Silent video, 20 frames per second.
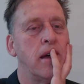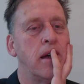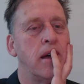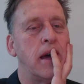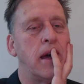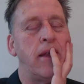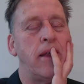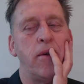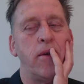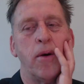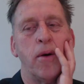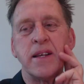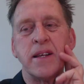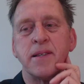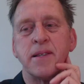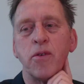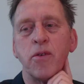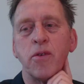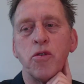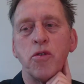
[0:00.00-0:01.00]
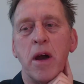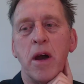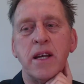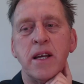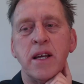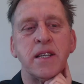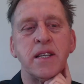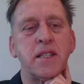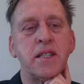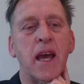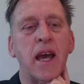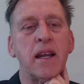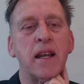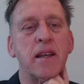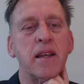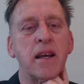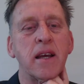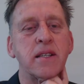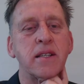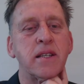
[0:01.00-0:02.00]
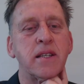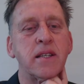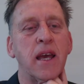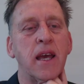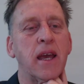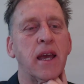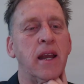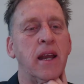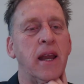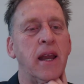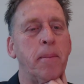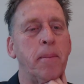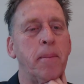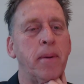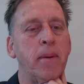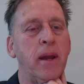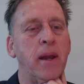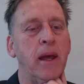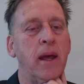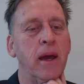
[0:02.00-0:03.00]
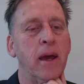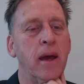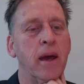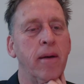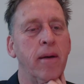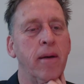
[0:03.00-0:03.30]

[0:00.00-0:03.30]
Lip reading: And there are some crazy tactics that can happen here.